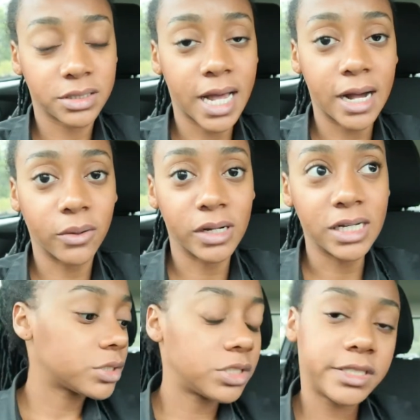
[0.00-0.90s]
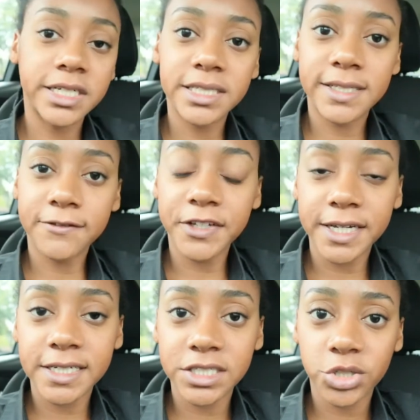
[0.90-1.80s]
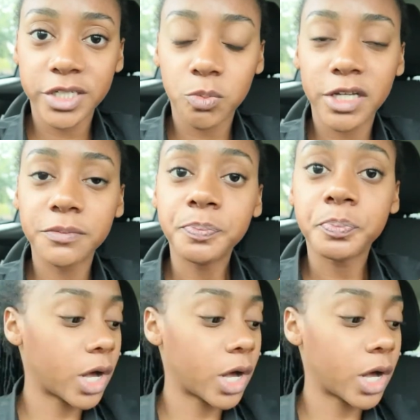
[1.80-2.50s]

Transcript: Now, just something I need to explain